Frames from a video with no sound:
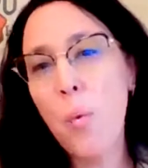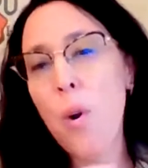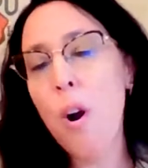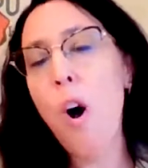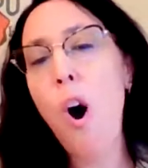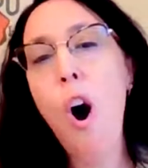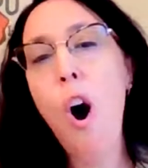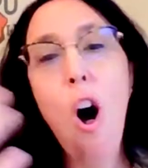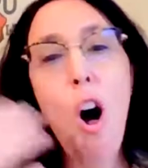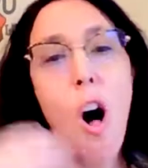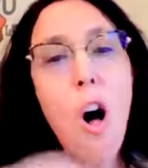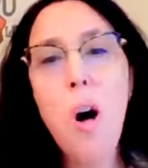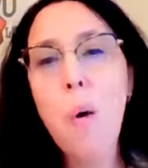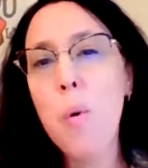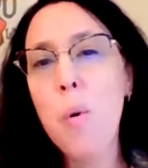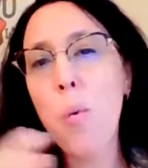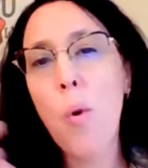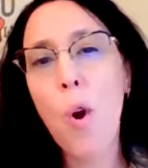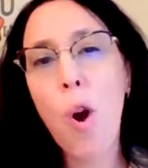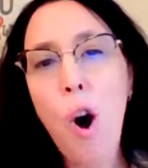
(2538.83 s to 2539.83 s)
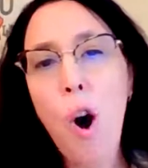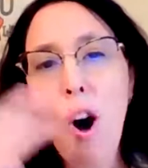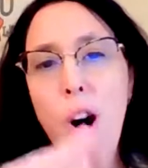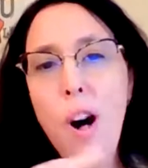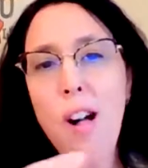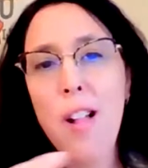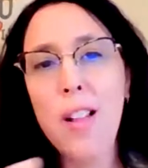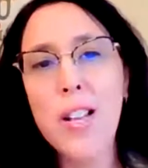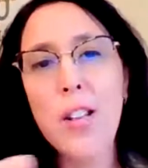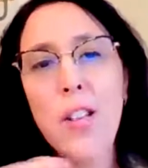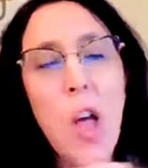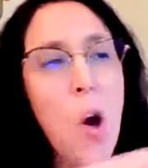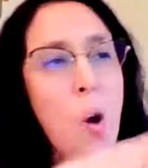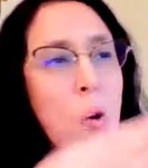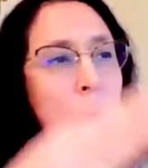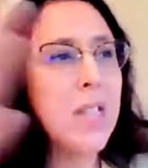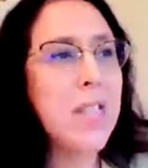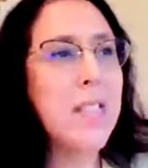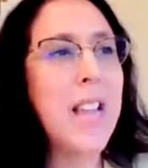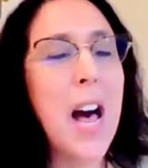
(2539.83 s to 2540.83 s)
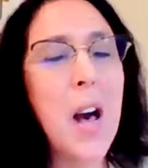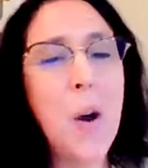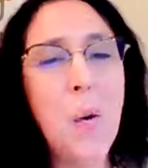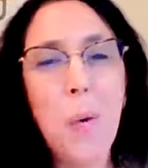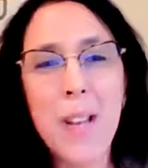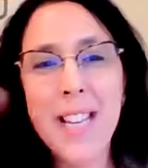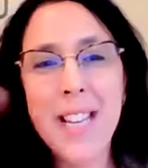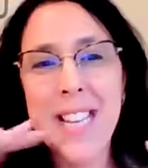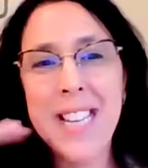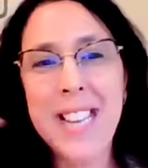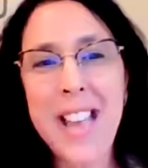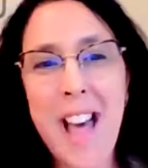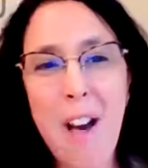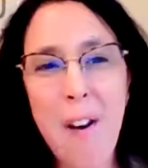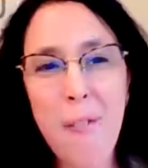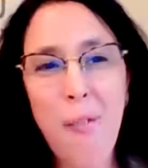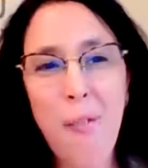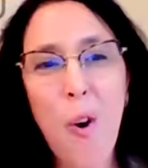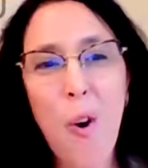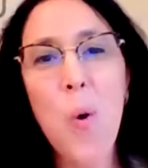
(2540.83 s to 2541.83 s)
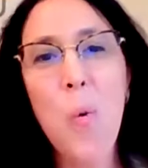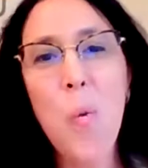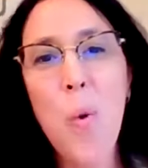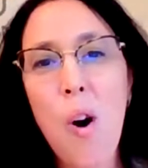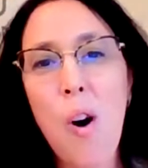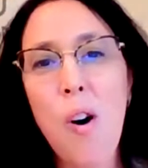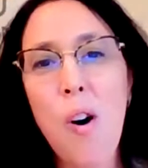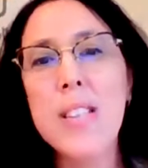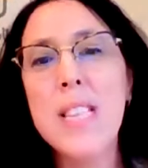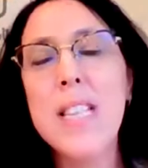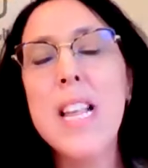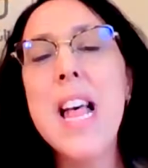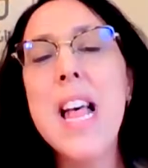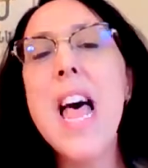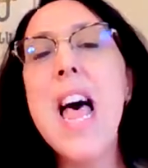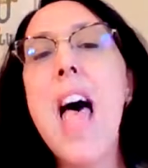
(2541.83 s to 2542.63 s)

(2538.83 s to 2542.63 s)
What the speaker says: We were all, you know, stuck within four walls.